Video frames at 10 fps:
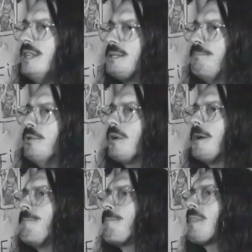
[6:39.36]
in this book.
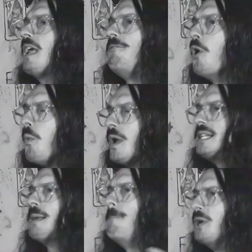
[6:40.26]
If you're
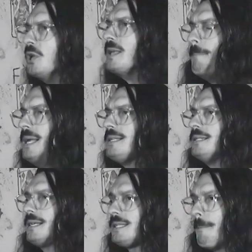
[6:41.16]
wanting to build a business,